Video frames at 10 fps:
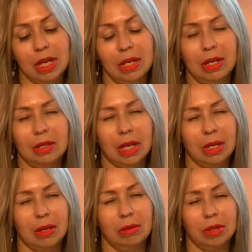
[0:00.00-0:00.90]
It's kind of
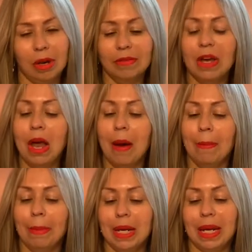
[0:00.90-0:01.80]
holding off,
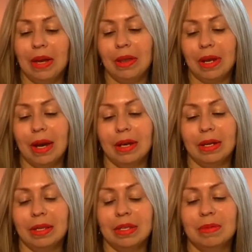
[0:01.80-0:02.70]
but now that I got it
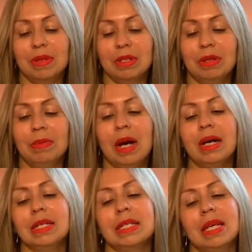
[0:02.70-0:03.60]
in this mystery box,